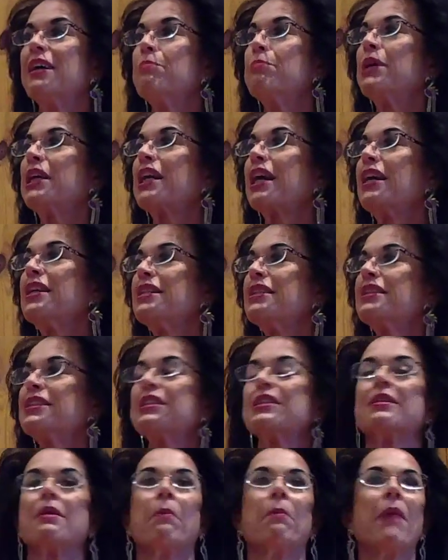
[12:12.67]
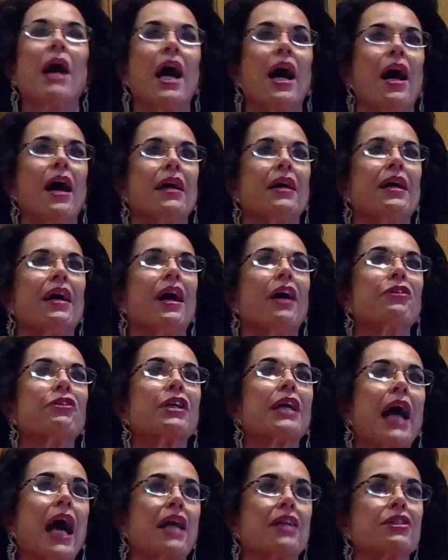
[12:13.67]
because my
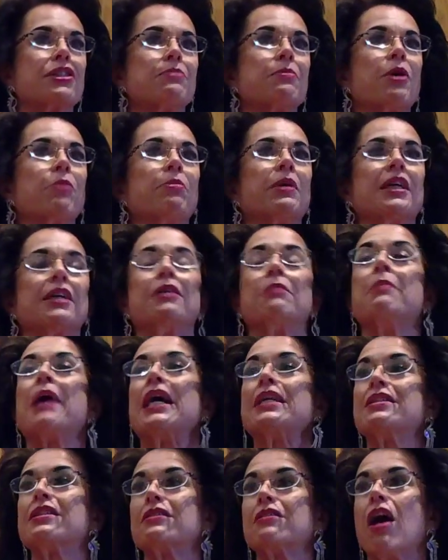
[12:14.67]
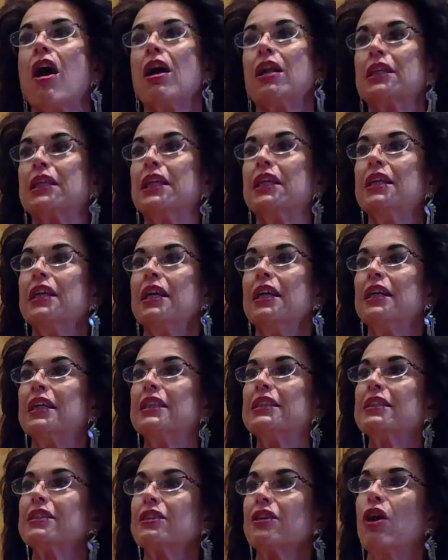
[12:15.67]
other goddess mobile, my Denali,
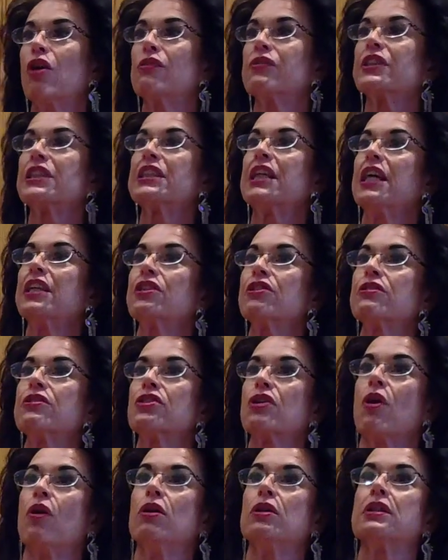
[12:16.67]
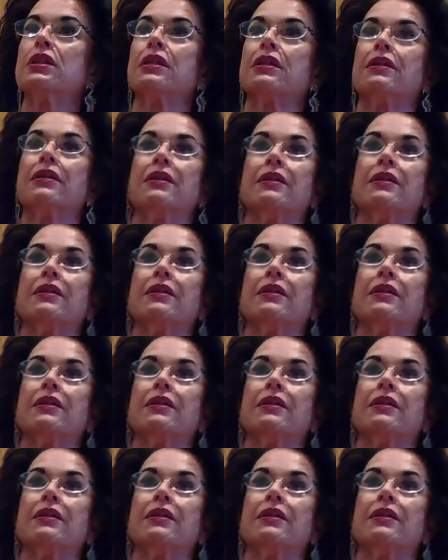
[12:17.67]
is over 10 years old.